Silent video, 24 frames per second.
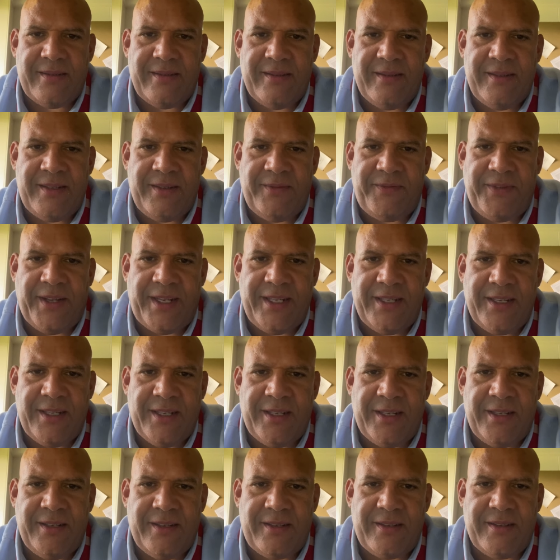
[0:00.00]
a
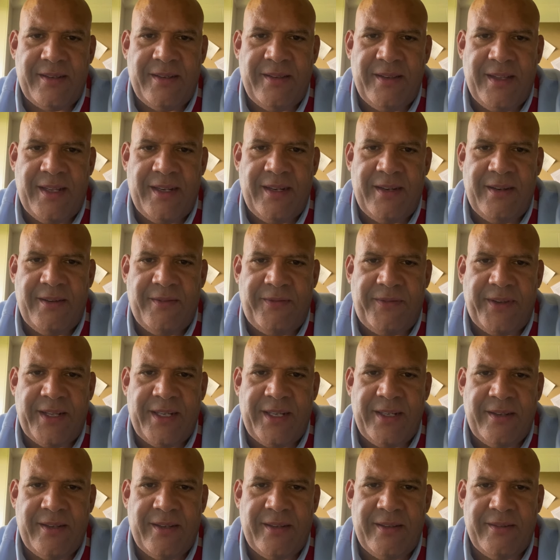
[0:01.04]
defendant, and then an
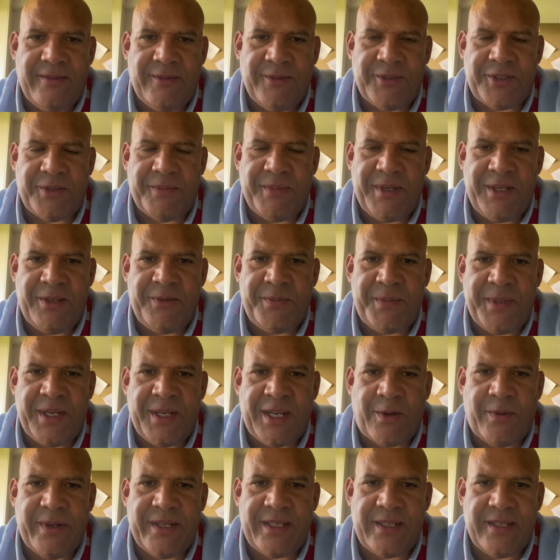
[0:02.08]
offender or somebody who's been
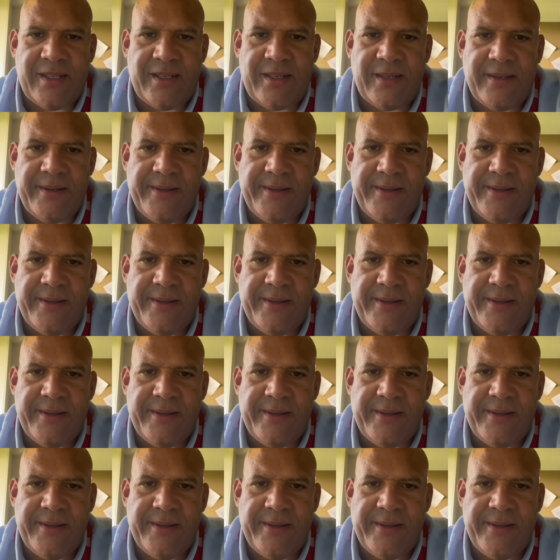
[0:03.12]
acquitted.